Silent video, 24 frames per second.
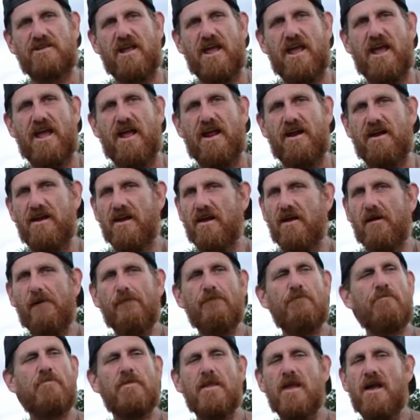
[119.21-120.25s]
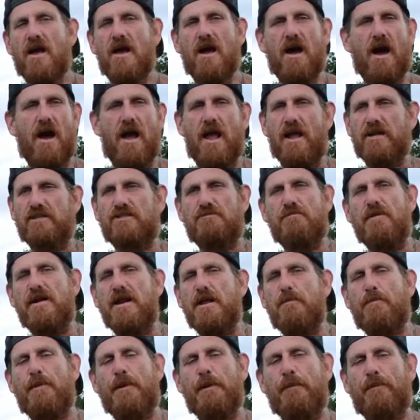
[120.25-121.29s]
And as
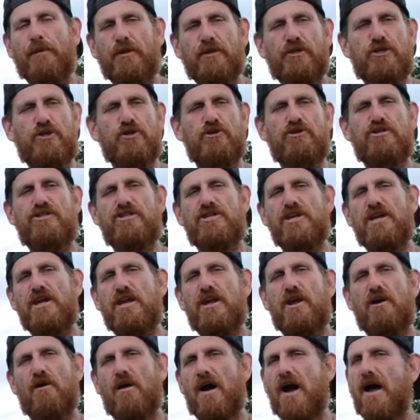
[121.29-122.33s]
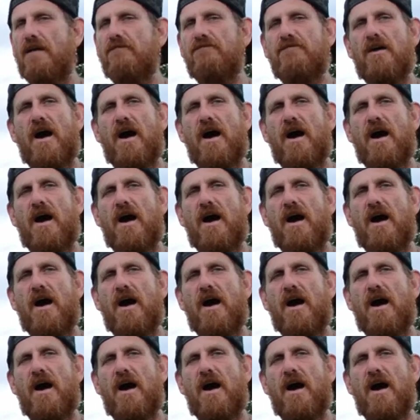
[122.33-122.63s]
many people as you see here, I've,